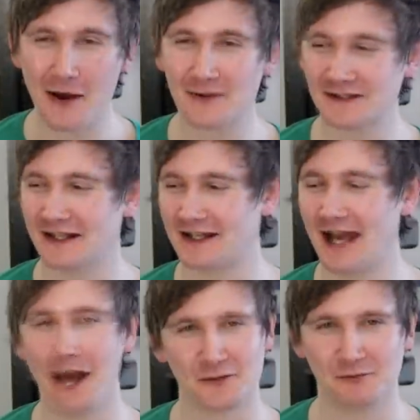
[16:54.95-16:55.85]
at like a
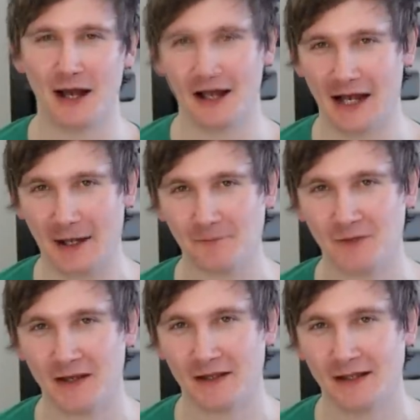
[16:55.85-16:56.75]
house party
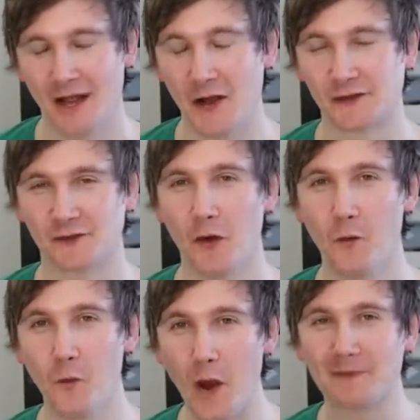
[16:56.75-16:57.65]
and
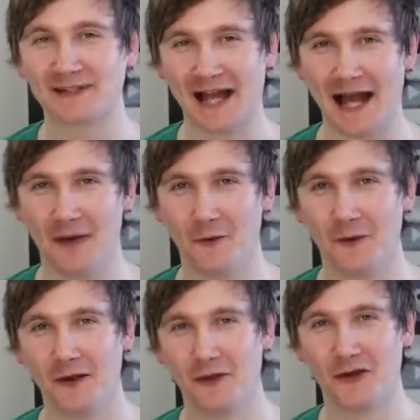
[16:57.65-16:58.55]
someone whipped out
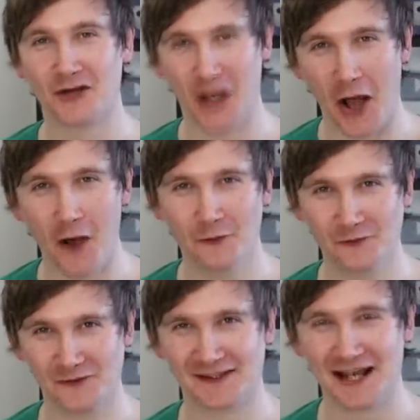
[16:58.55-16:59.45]
the
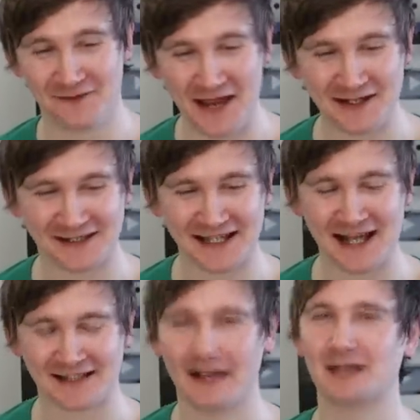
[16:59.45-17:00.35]
cones, like if they just start
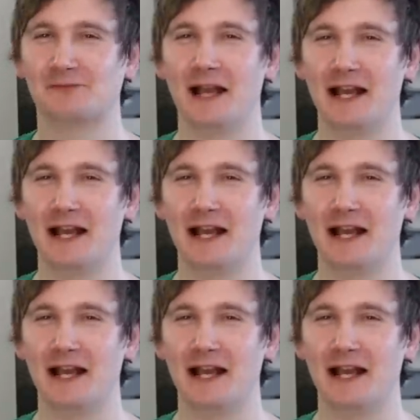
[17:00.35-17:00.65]
saying, let's play again,